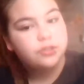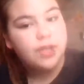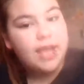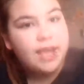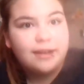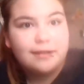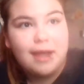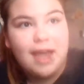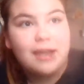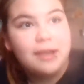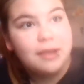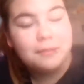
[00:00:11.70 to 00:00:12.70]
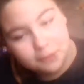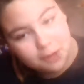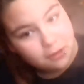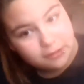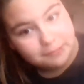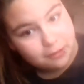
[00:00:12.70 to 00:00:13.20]
and I am
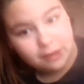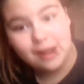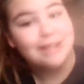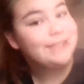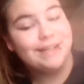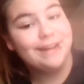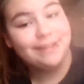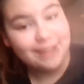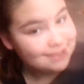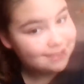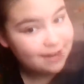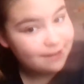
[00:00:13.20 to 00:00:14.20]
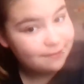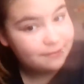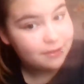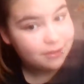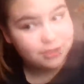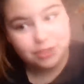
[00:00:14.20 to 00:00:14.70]
currently procrastinating that stuff,
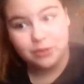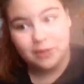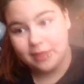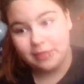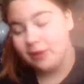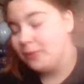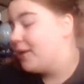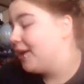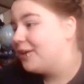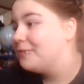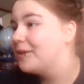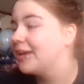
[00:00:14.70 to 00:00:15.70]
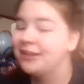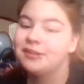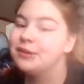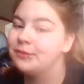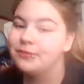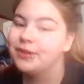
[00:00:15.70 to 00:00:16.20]
so I thought why not make a
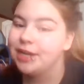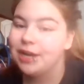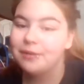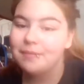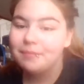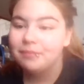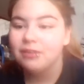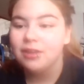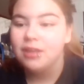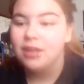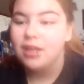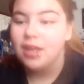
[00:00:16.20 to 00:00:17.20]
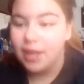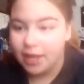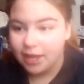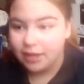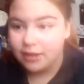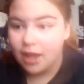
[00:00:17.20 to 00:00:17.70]
YouTube video.
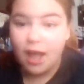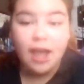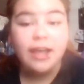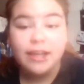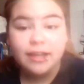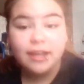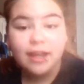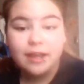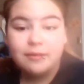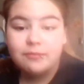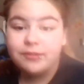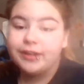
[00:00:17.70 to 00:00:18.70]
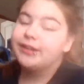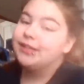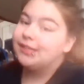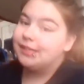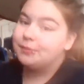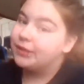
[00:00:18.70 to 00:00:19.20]
And I am very
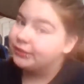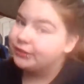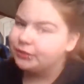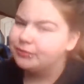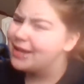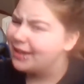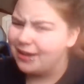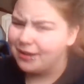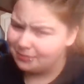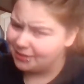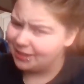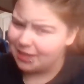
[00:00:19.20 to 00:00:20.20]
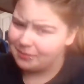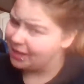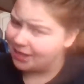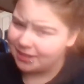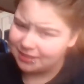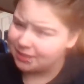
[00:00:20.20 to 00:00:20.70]
deep into makeup. Did that
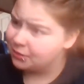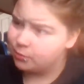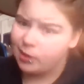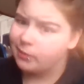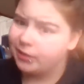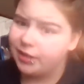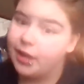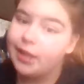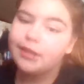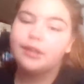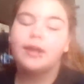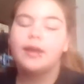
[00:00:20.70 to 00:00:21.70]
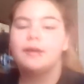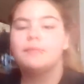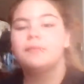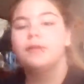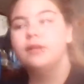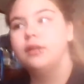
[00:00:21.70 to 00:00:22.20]
make any sense? Probably not. And